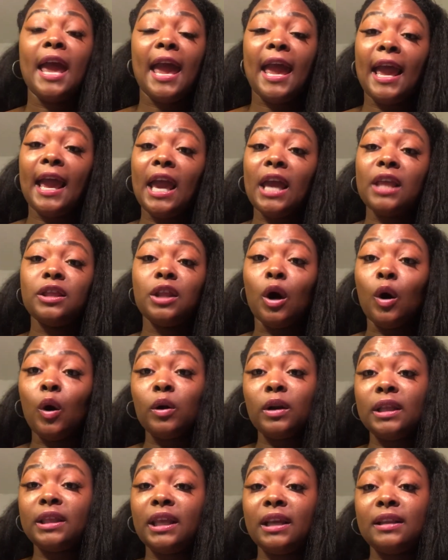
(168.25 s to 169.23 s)
And the
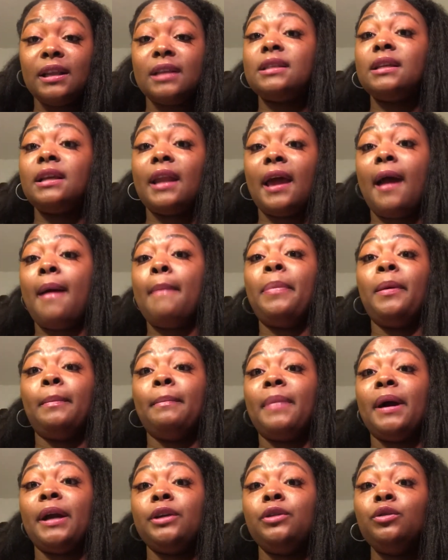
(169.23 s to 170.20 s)
only thing that's going to
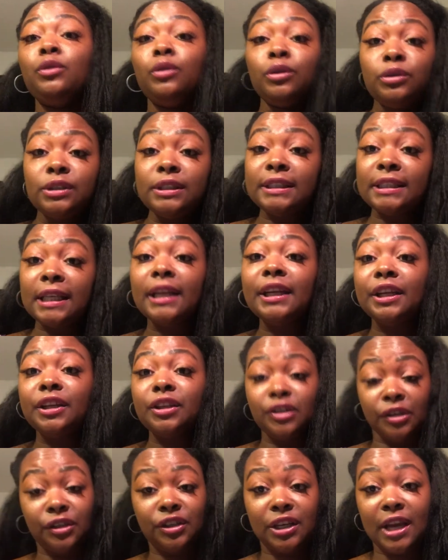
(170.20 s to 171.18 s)
happen by you
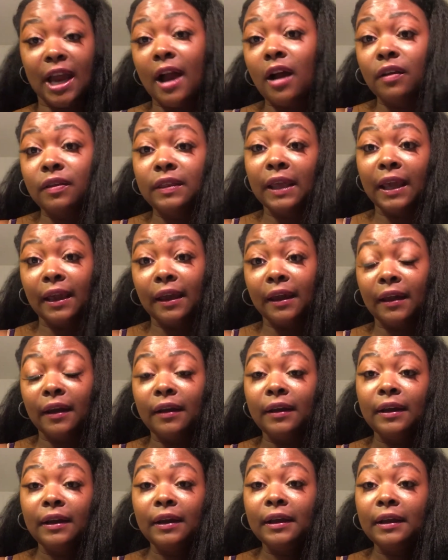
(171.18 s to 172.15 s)
sending your child
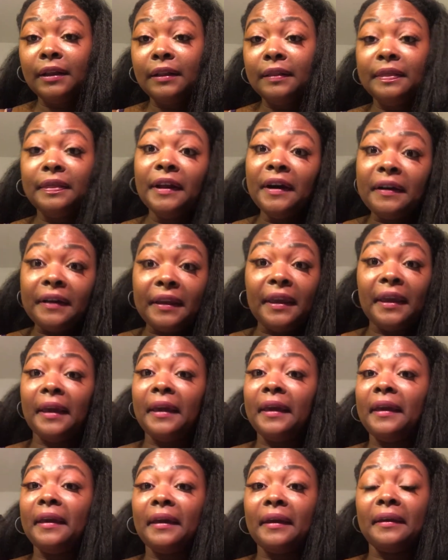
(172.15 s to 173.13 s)
there
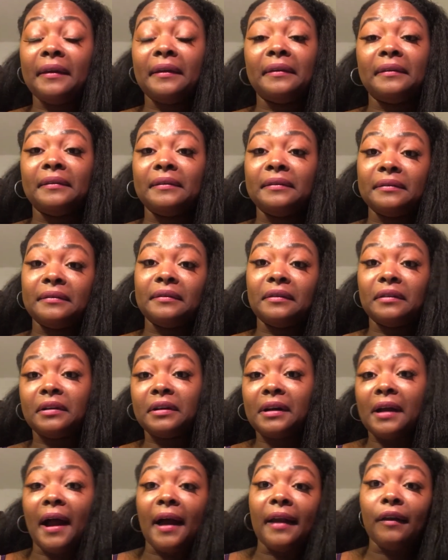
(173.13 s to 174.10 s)
looking
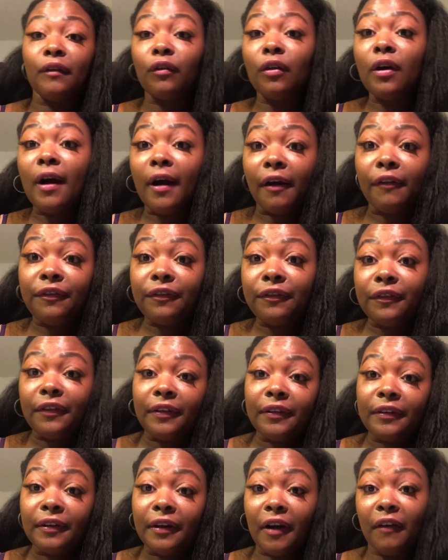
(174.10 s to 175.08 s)
kind of
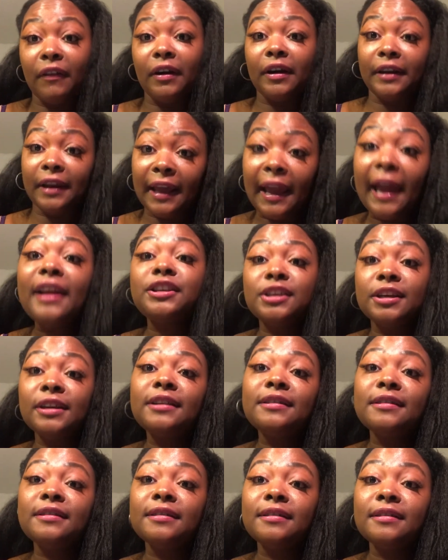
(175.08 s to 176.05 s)
rough around the
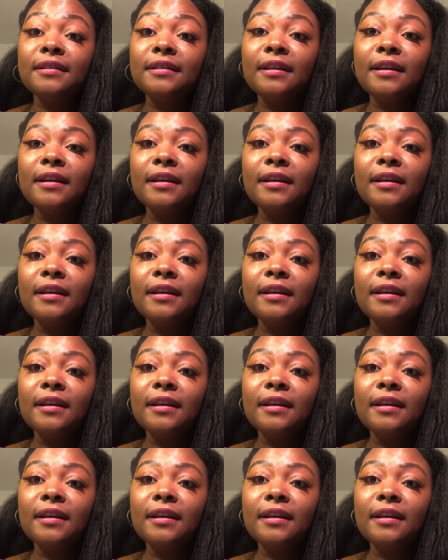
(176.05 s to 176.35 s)
edges